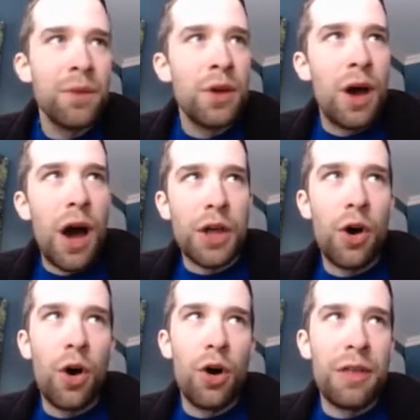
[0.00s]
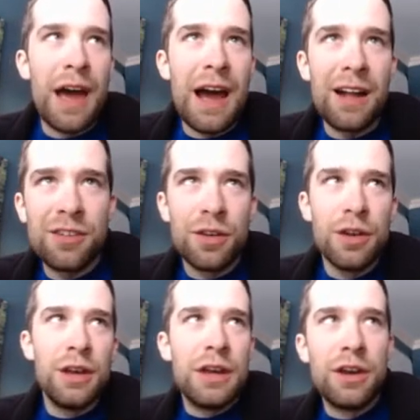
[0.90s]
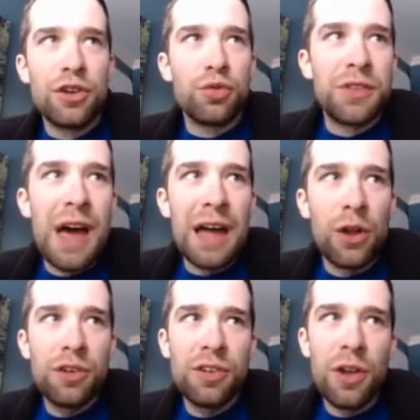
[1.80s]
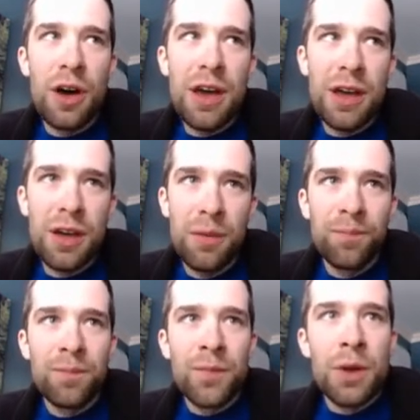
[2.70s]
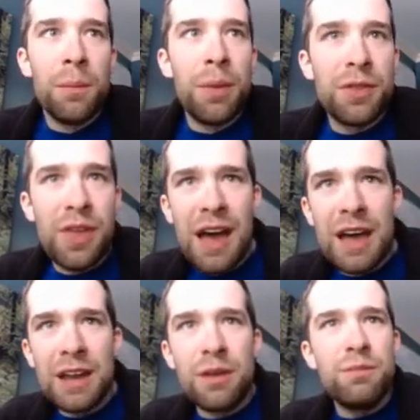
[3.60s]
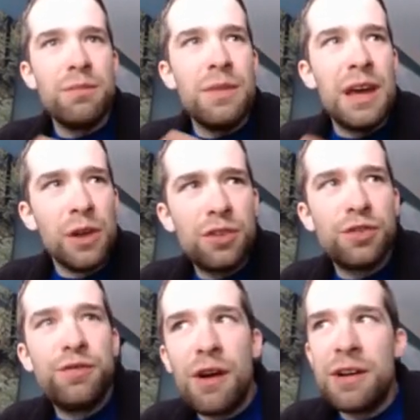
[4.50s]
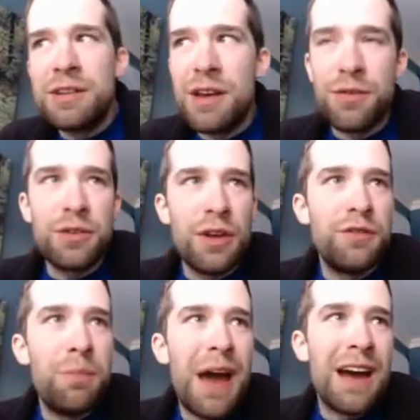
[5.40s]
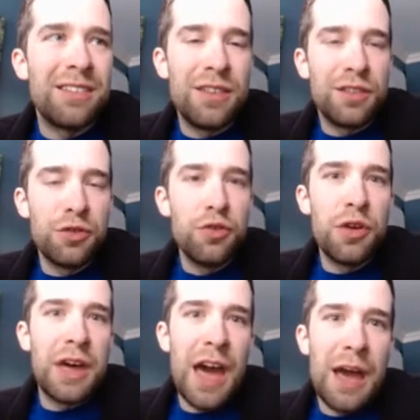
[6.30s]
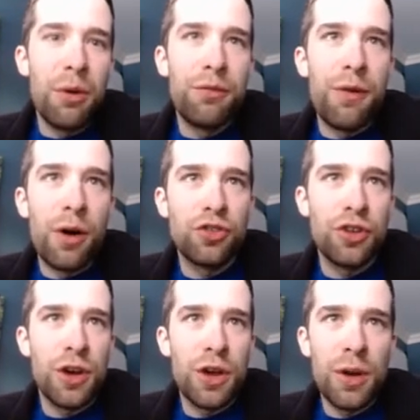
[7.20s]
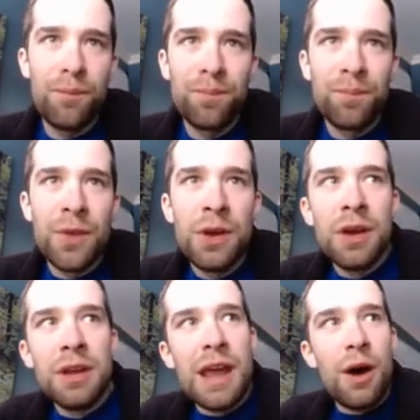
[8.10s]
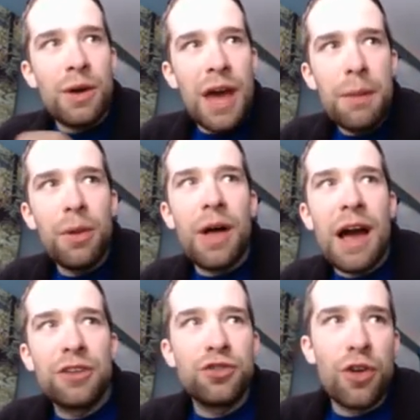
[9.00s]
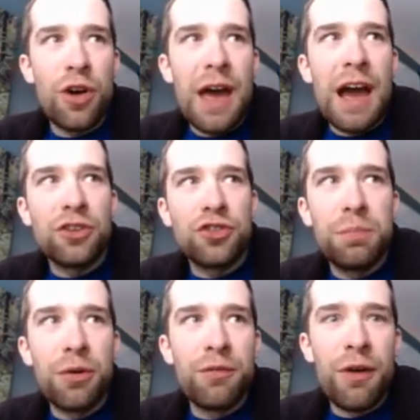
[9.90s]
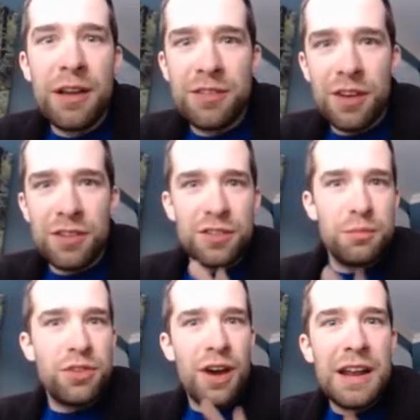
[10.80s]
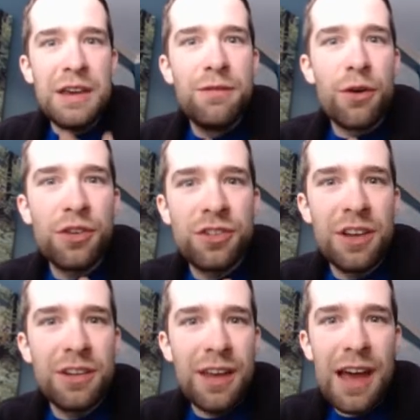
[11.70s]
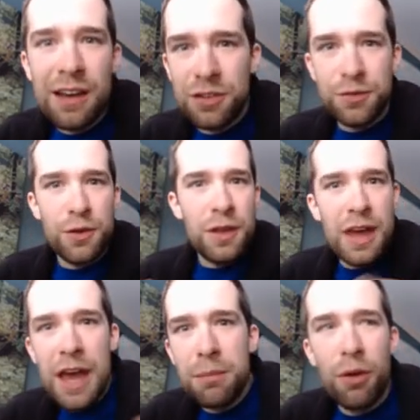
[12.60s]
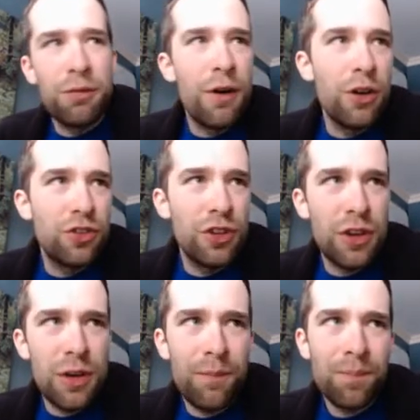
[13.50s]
I call that. Here's what that looks like. But then it looks very different if you pass this through the kable function. Now, kableExtra actually provides us some Tidyverse syntax for the kable function.